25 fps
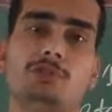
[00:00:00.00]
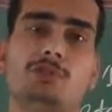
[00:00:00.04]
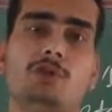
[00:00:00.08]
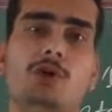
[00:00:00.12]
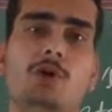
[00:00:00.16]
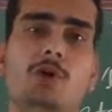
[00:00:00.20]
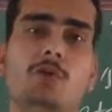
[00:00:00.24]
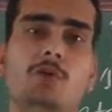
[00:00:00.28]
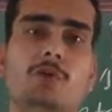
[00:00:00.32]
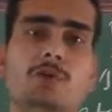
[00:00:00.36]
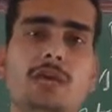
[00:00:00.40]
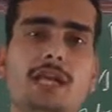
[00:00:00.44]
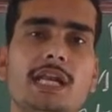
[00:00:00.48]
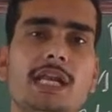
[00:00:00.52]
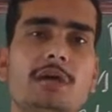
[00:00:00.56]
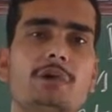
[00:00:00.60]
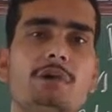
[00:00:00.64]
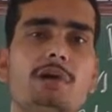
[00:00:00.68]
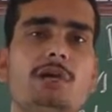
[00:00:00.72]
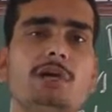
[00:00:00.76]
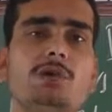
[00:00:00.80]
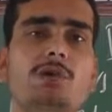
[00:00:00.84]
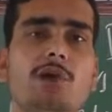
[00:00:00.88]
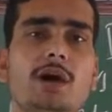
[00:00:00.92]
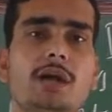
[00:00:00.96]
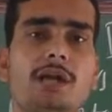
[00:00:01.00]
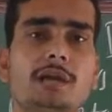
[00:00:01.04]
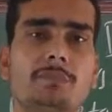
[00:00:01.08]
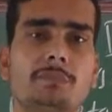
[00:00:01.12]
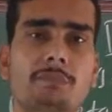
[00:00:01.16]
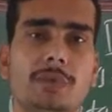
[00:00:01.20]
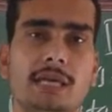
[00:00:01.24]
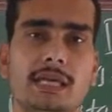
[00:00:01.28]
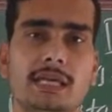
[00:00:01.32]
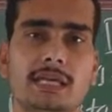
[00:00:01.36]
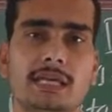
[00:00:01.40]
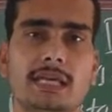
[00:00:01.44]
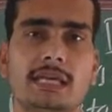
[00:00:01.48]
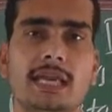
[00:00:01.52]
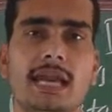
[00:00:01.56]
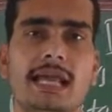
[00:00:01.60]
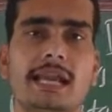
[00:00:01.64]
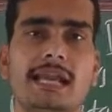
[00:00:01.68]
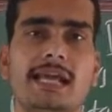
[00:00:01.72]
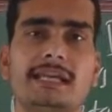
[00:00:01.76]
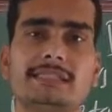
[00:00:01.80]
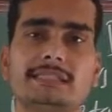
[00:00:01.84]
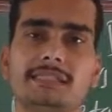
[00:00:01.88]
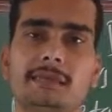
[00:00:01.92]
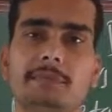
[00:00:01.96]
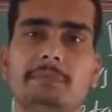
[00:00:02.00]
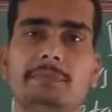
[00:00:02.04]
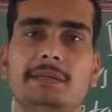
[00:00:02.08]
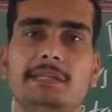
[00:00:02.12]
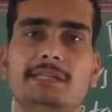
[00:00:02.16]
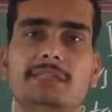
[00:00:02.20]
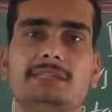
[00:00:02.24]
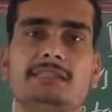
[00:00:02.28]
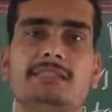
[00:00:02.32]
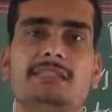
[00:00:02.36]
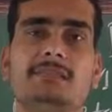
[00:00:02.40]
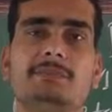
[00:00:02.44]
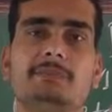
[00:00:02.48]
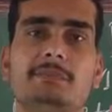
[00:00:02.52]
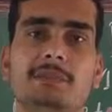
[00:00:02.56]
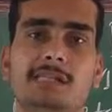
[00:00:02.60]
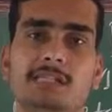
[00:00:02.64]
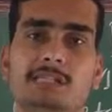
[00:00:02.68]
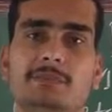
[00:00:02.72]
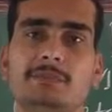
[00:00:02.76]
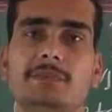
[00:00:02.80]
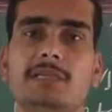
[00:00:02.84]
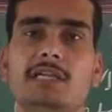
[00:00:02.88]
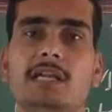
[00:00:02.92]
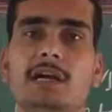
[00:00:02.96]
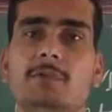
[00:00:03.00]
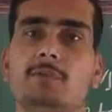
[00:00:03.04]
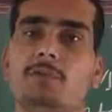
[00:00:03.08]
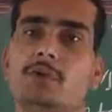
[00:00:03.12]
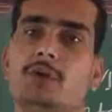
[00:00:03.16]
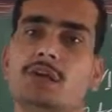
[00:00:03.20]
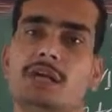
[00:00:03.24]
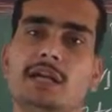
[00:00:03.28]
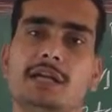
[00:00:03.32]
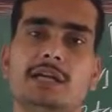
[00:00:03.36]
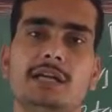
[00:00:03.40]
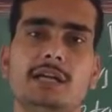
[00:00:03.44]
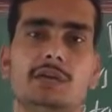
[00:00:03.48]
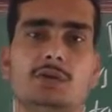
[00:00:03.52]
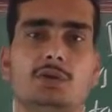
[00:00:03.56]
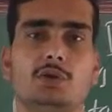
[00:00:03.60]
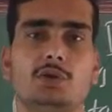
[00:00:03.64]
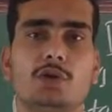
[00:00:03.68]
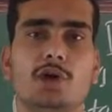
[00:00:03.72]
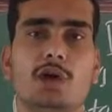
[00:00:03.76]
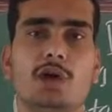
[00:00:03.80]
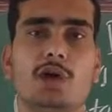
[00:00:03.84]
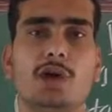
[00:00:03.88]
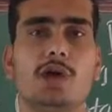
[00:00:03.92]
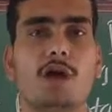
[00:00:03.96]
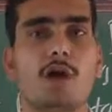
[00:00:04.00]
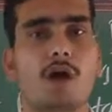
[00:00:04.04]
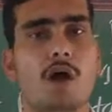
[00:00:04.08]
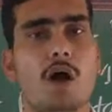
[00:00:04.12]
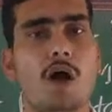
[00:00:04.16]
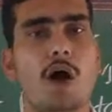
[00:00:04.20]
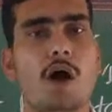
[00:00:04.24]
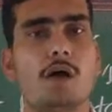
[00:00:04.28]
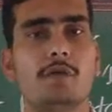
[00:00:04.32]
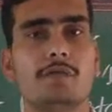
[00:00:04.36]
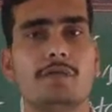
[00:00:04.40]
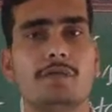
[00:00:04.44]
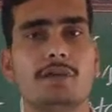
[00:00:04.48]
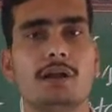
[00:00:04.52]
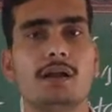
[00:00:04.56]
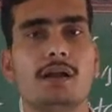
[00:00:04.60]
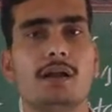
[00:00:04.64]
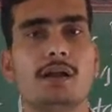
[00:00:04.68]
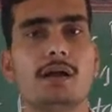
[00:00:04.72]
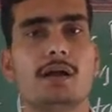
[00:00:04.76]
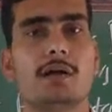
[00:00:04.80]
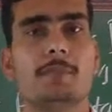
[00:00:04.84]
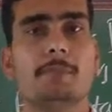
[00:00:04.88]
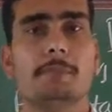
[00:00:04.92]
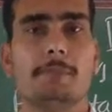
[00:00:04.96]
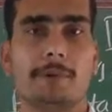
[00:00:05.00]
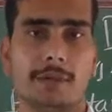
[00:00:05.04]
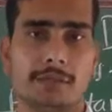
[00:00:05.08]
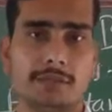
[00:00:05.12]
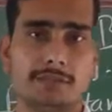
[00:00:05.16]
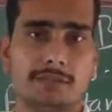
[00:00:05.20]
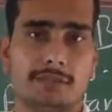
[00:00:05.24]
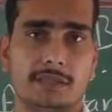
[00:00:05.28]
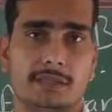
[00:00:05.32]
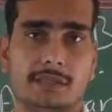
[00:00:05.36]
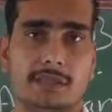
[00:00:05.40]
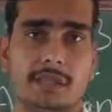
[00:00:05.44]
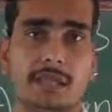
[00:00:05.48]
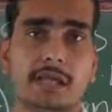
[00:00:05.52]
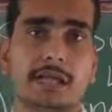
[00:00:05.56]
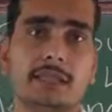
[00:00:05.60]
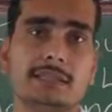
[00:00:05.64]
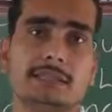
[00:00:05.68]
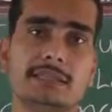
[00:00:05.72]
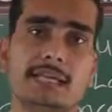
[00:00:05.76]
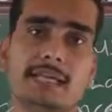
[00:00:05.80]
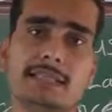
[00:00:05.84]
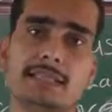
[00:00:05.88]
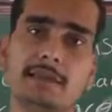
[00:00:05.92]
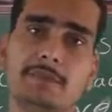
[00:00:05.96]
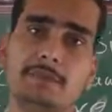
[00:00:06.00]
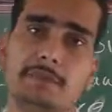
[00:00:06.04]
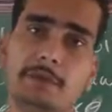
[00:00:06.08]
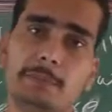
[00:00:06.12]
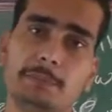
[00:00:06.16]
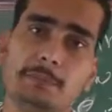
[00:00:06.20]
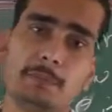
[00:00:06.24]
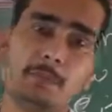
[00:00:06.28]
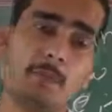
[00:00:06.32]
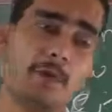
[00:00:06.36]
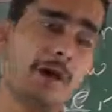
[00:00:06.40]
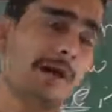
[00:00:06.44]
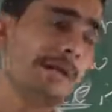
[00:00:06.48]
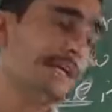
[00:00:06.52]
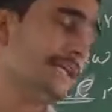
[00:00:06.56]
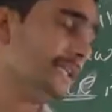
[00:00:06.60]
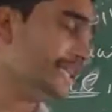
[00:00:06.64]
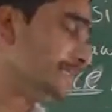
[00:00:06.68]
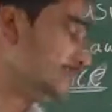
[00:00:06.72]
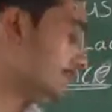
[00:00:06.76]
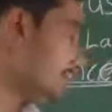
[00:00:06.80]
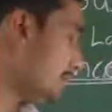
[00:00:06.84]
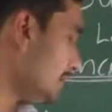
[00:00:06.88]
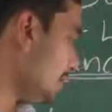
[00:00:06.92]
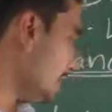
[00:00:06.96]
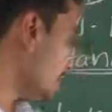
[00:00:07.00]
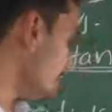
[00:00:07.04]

So whenever you are making an acceptance, it must be communicated to your offerer person. Then the fifth point is